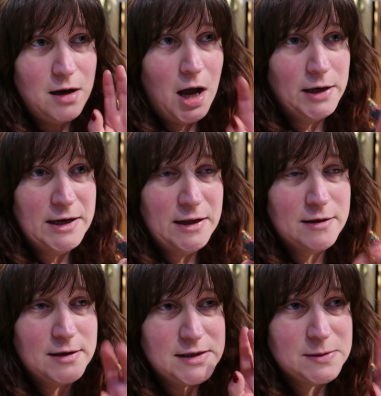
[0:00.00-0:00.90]
I
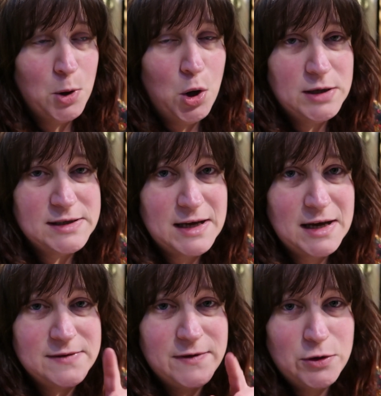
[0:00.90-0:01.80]
knit the smaller
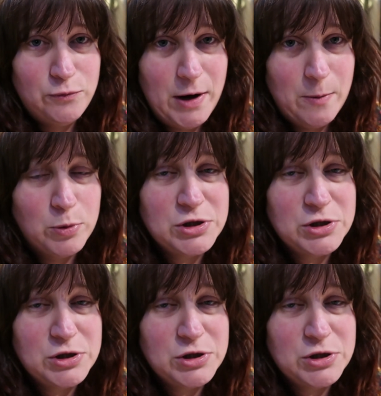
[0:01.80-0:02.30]
size for the rib,